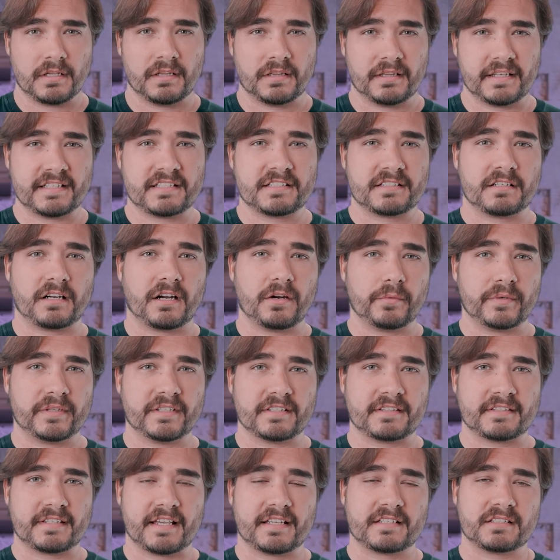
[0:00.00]
Let's start with
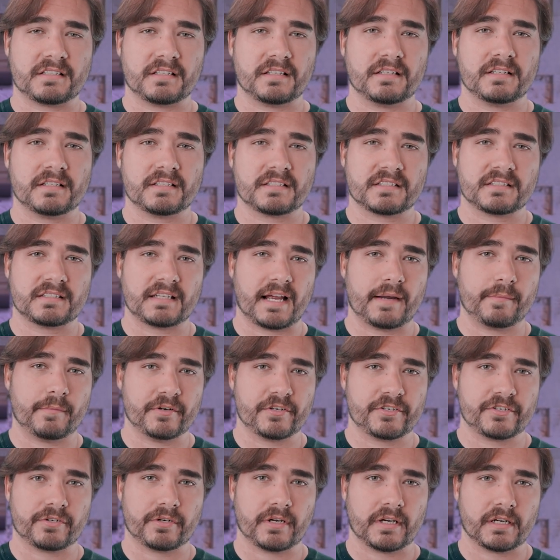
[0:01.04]
the Tesla
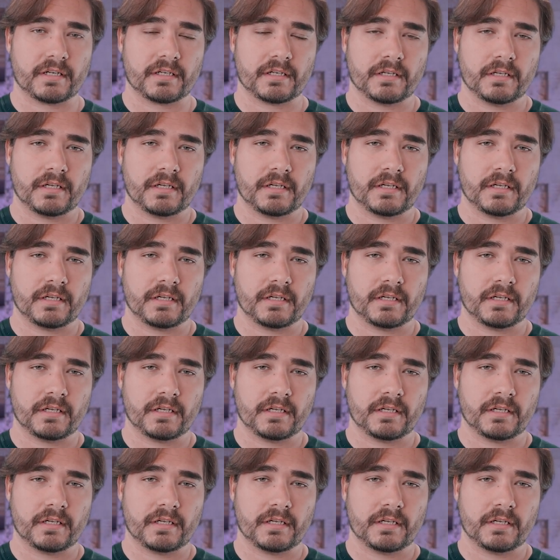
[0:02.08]
Cybertruck.